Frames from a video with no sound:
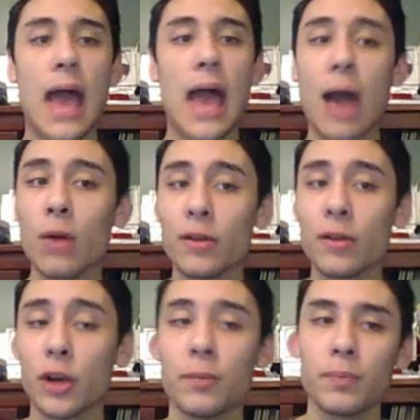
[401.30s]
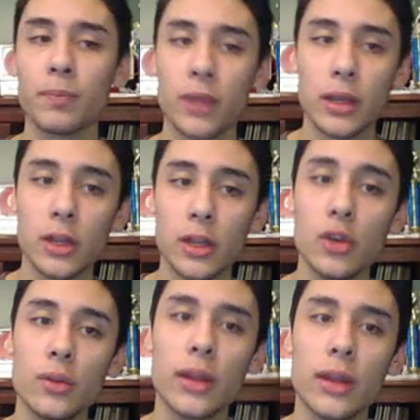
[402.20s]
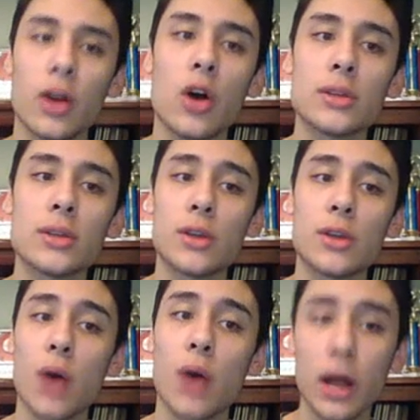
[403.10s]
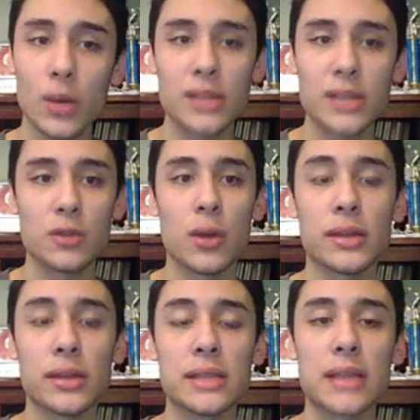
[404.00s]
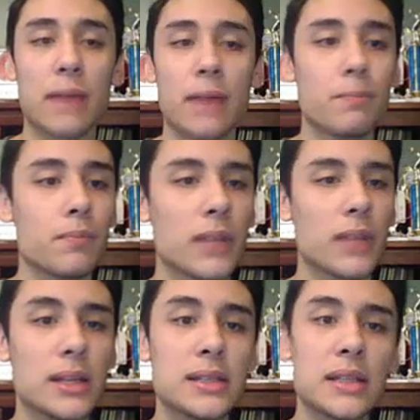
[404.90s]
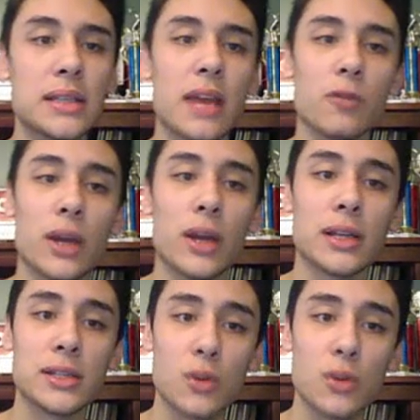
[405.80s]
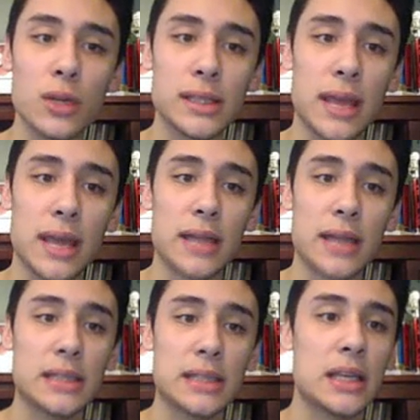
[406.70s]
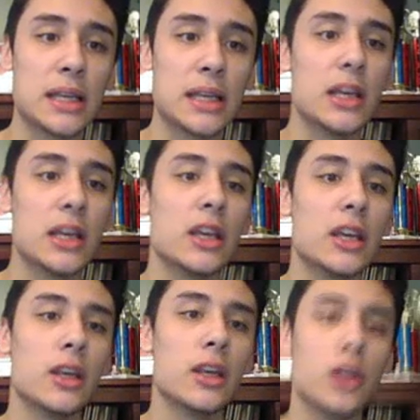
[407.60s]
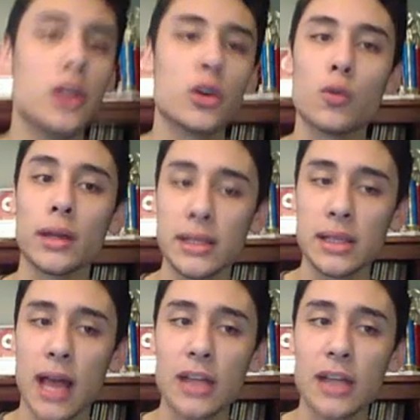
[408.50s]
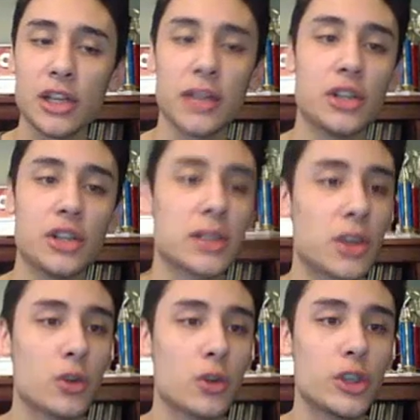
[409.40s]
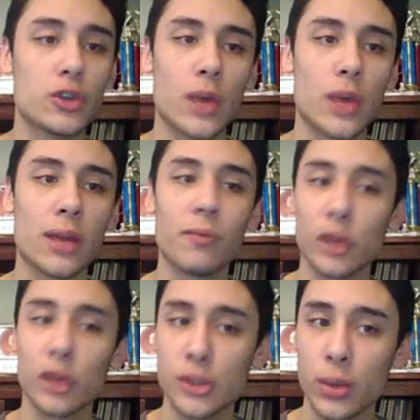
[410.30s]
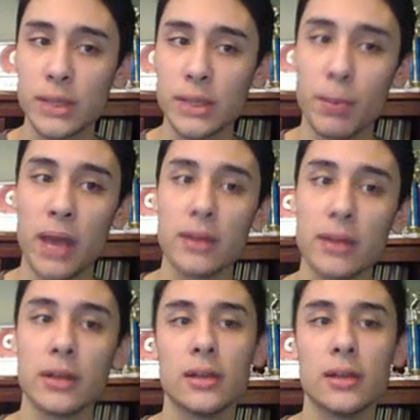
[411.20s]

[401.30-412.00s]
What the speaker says: However, there are also other ways to run this set. Instead of running Swords Dance, you could run Night Slash and just go straight up for a Choice Band.